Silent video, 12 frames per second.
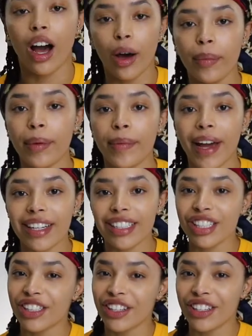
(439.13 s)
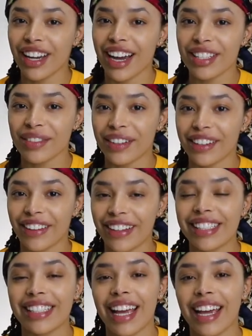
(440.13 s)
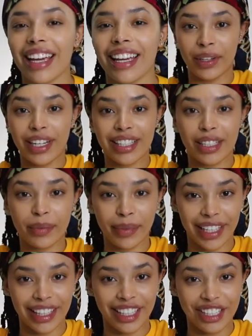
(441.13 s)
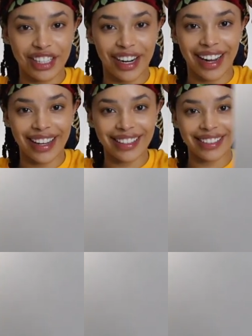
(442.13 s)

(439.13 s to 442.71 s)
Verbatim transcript: I'll be back to show you guys what it looks like when it's completely dry.